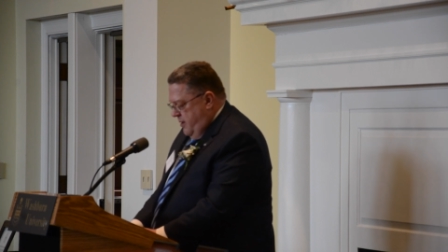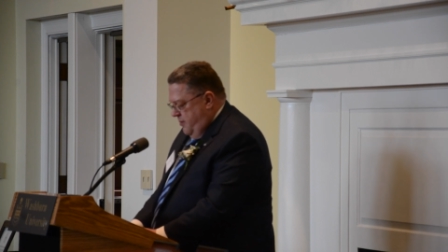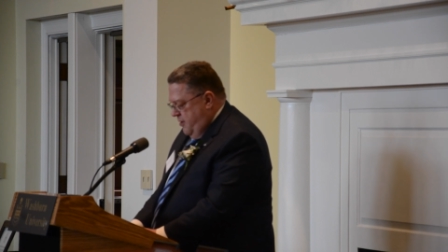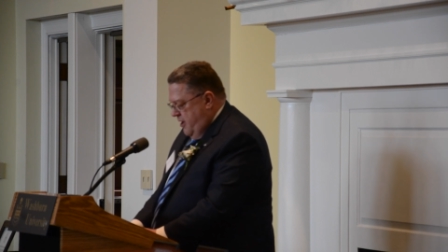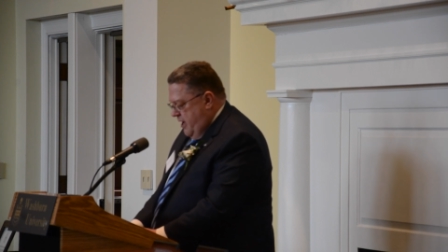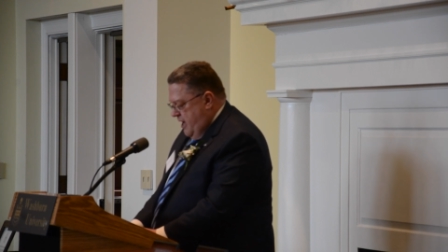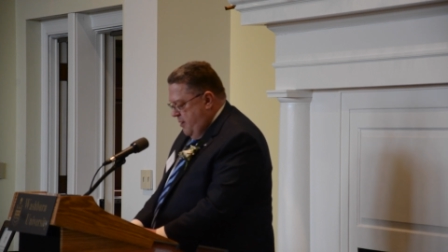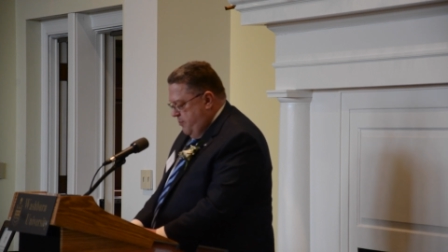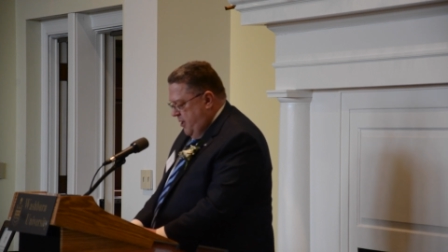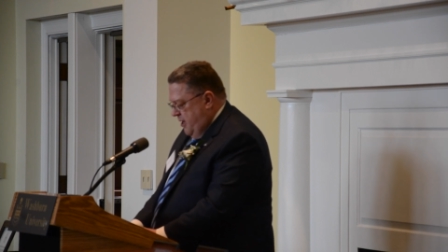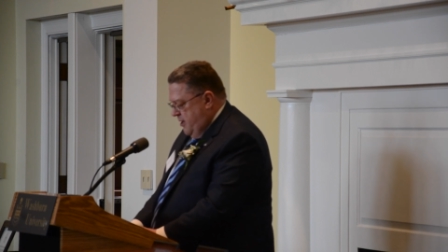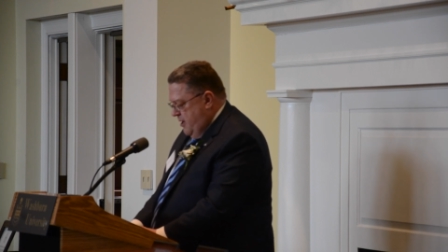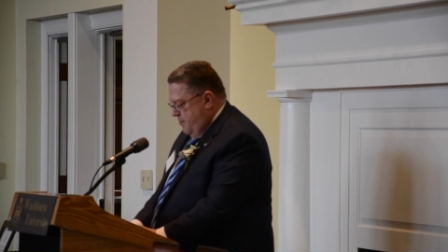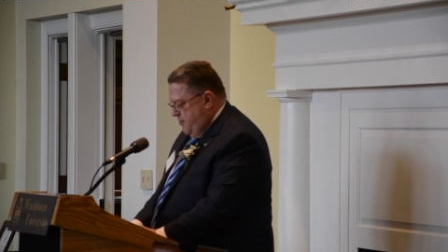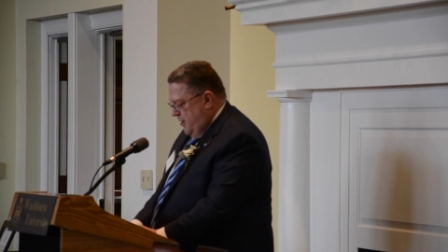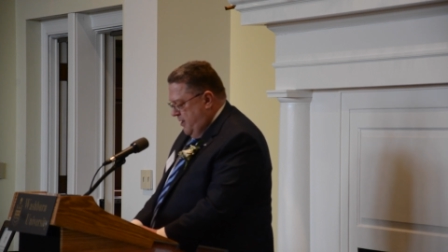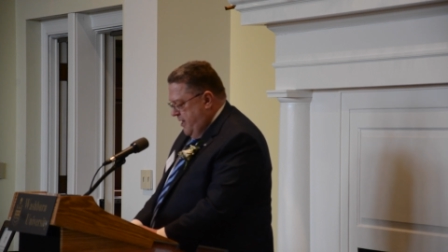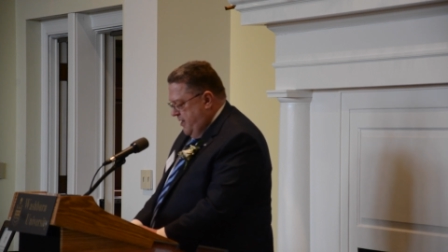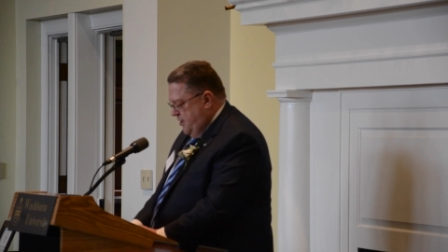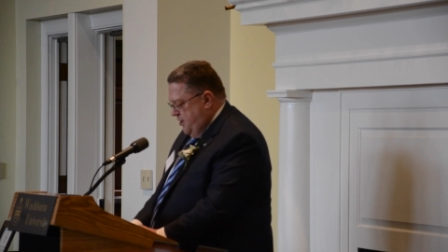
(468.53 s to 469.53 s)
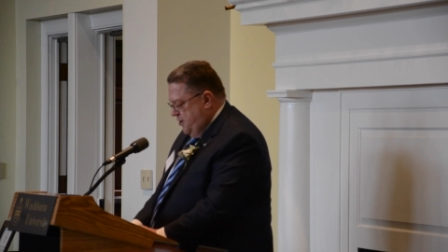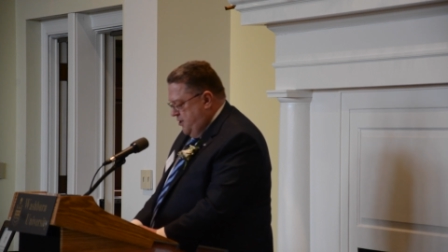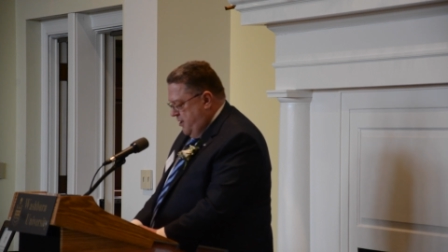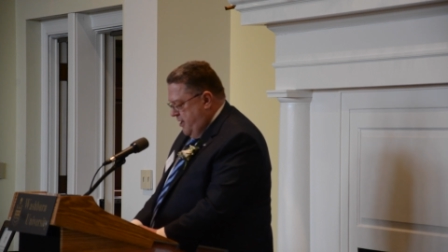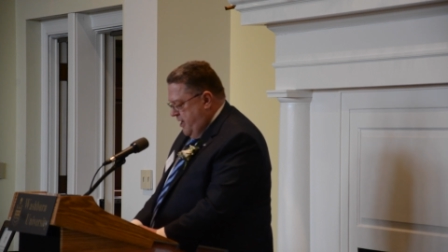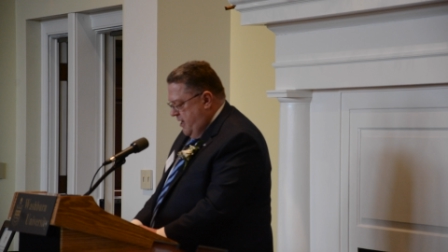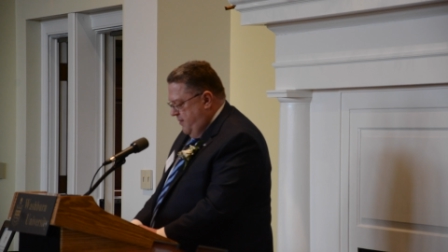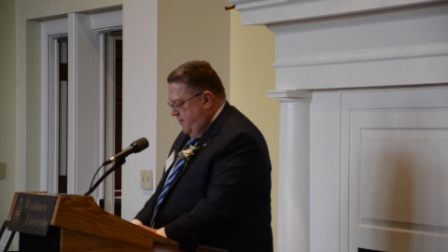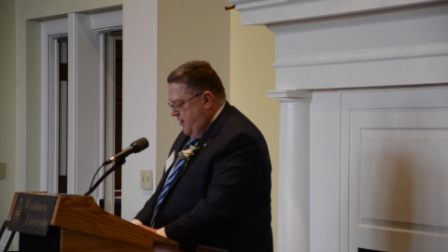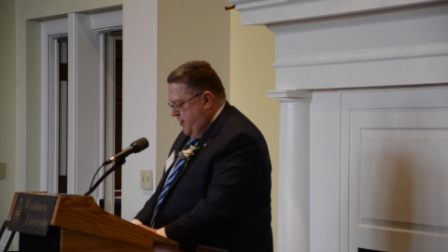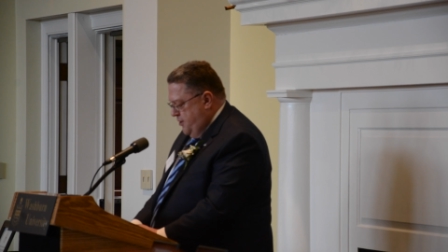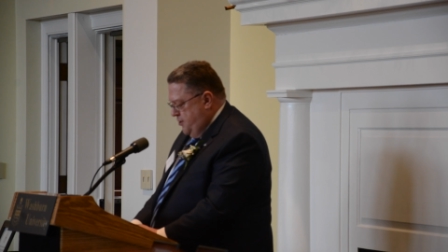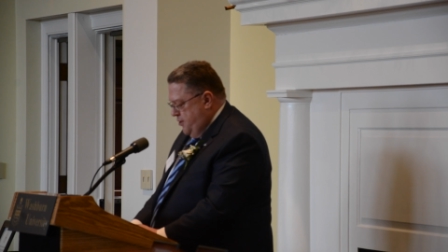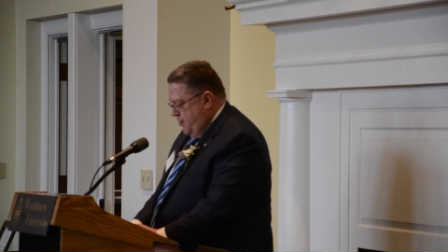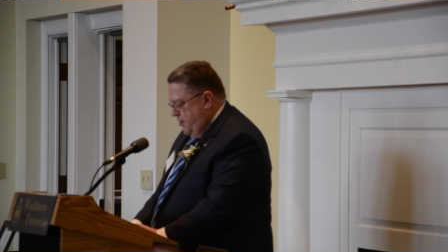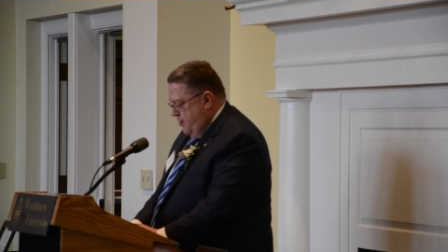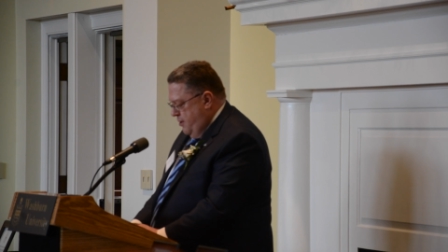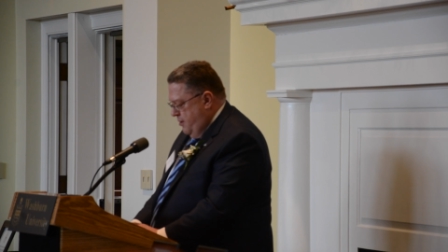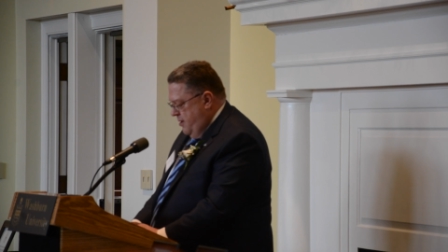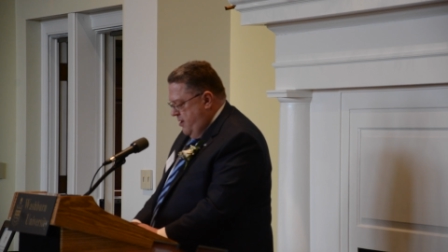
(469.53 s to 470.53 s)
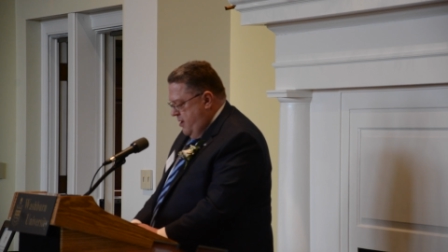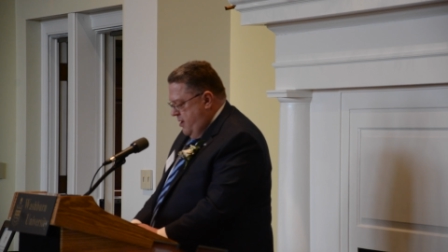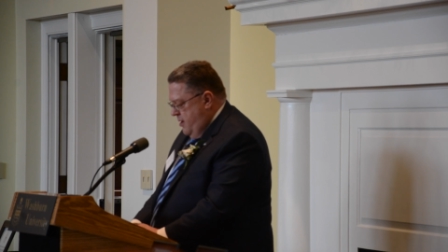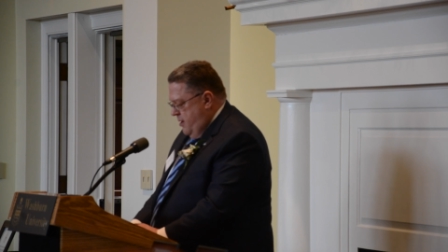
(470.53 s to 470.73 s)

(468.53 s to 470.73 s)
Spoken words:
that I become a legislative intern,